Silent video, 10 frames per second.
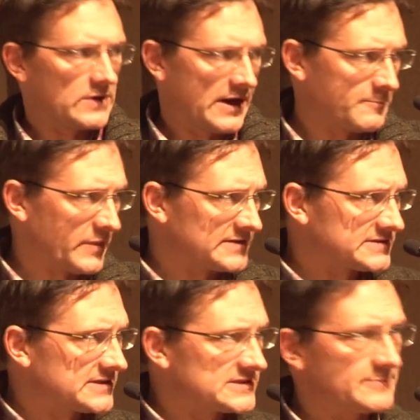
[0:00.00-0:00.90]
I built
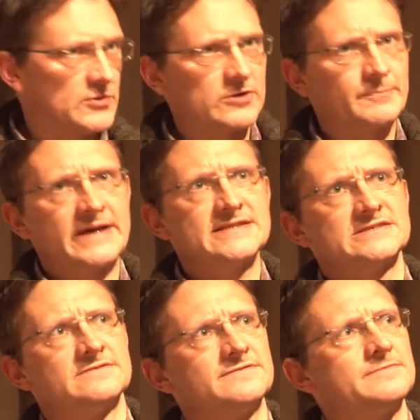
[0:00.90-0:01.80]
a support
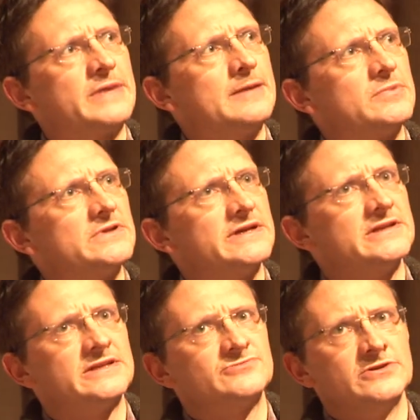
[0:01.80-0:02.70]
base of people in
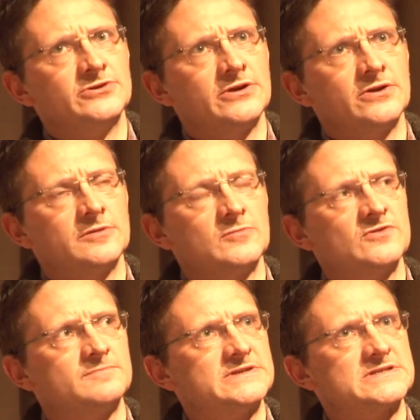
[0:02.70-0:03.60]
the union
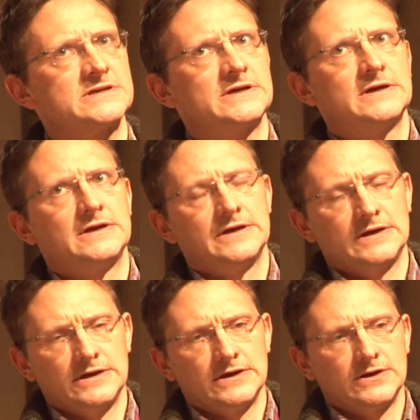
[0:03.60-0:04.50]
movement.
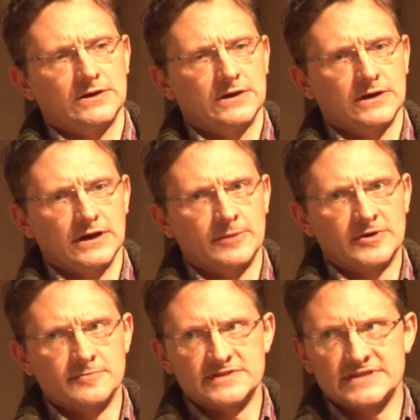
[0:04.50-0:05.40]
I
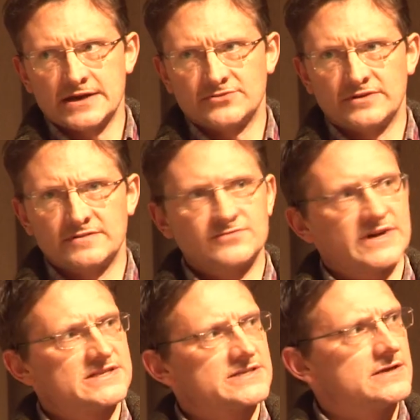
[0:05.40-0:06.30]
became the secretary of the
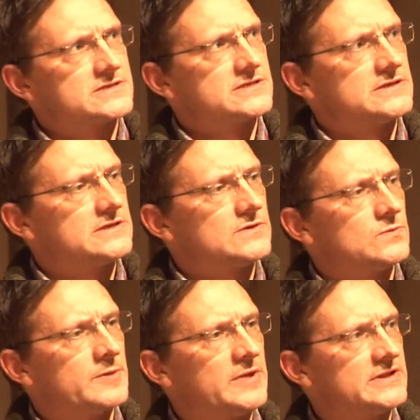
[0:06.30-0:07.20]
Trades Council.
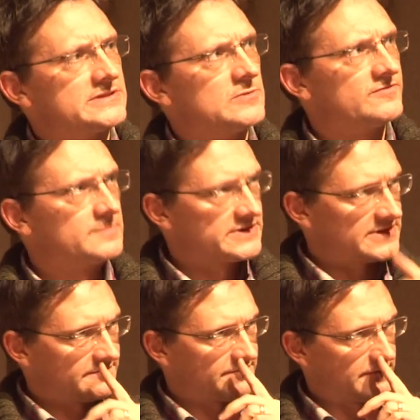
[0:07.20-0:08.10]
We built a movement
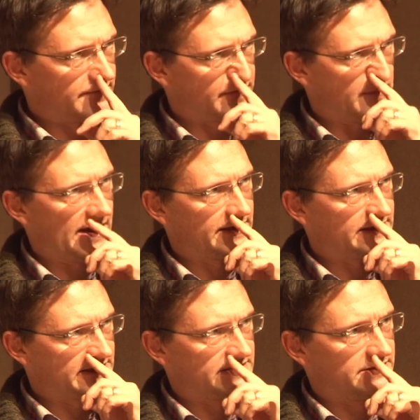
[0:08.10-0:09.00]
in Fermanagh
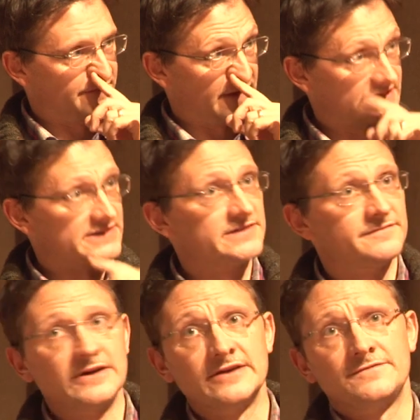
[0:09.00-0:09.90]
that defeated the
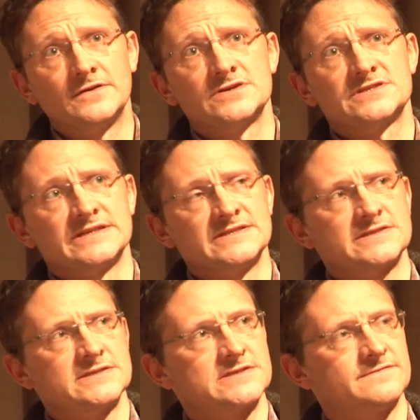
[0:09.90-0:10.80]
very first
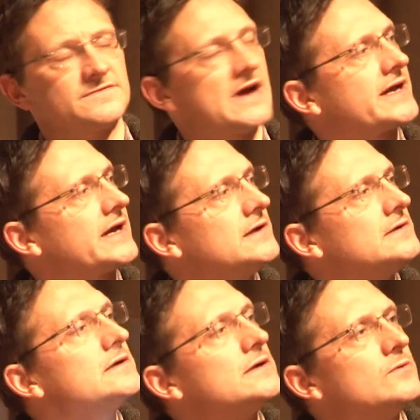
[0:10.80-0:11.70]
instance of fracking.
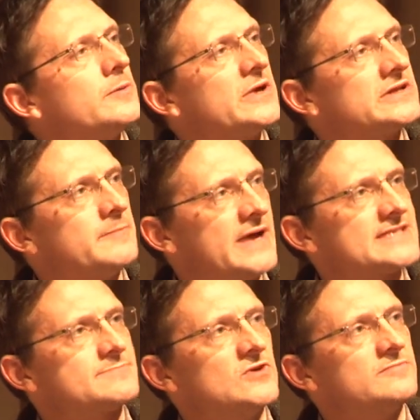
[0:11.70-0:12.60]
We built a
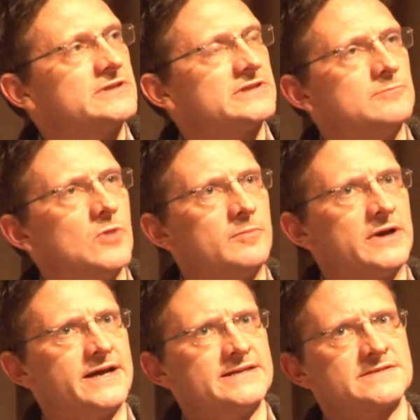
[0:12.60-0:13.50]
mass movement that
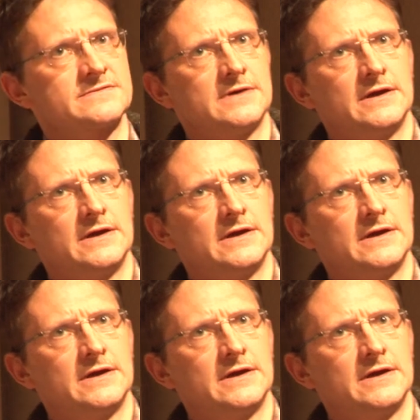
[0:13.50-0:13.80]
mobilised.